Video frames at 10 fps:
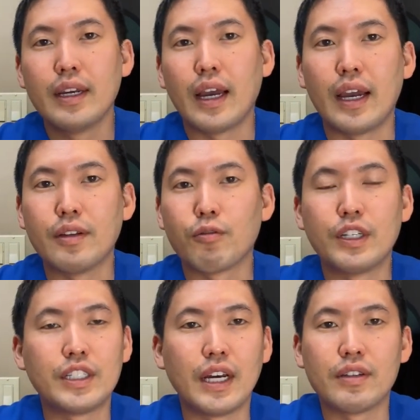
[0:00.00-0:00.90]
I
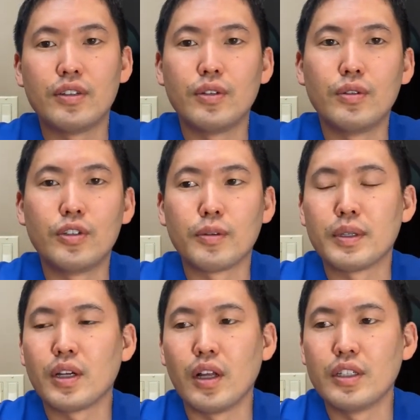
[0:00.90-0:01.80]
reached out to
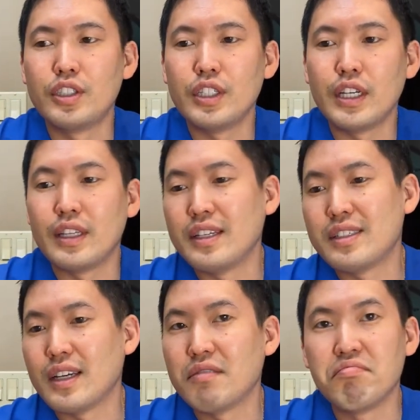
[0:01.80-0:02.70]
dermatology and they
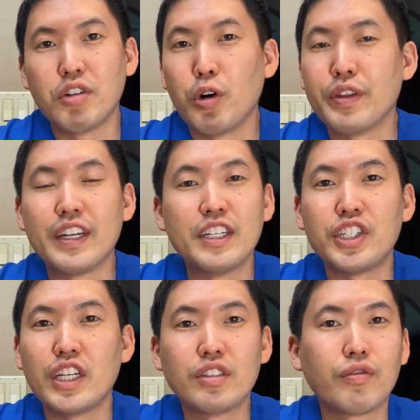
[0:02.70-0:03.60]
said, no, they didn't
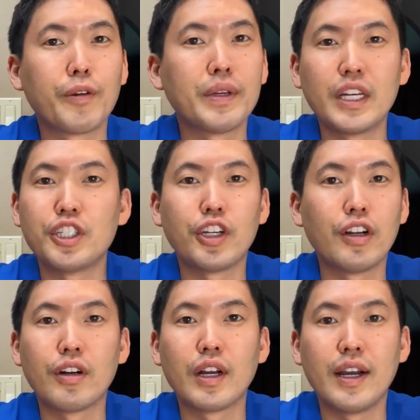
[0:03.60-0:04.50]
change the formulation at
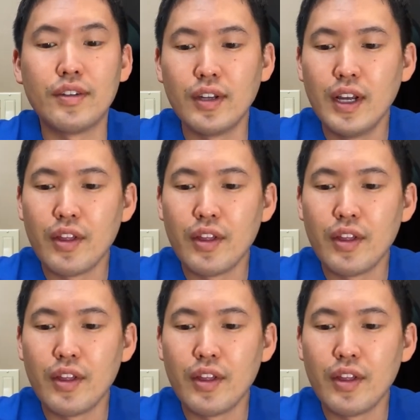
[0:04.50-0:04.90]
all, guys.